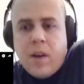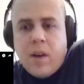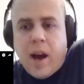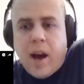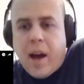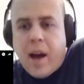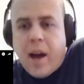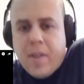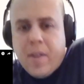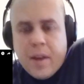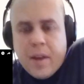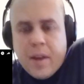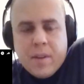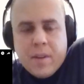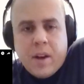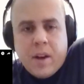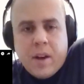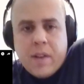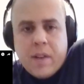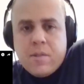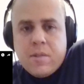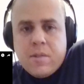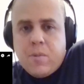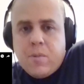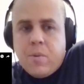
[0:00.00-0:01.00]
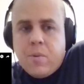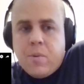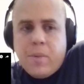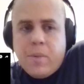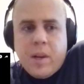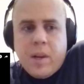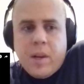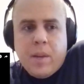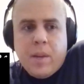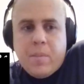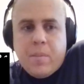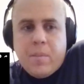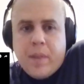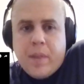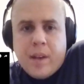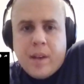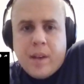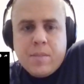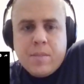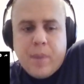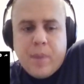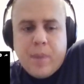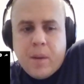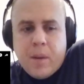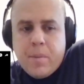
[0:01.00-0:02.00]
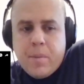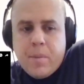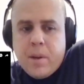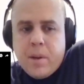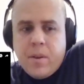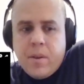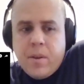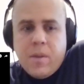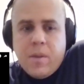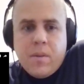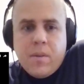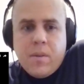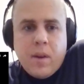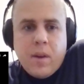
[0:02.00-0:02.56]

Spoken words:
I think Tyson would beat him. That's my opinion.